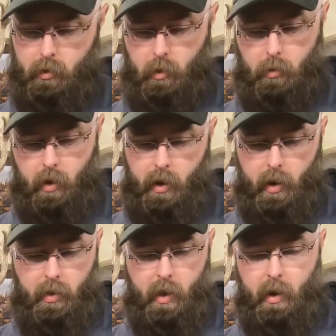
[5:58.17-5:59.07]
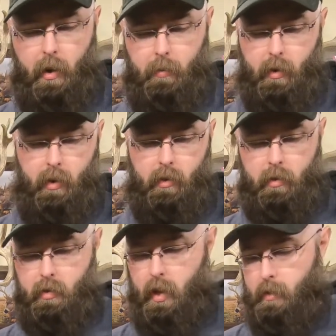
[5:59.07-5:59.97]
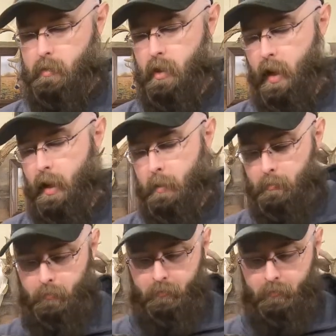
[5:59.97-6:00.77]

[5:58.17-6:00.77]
So I cut that off and I saved that.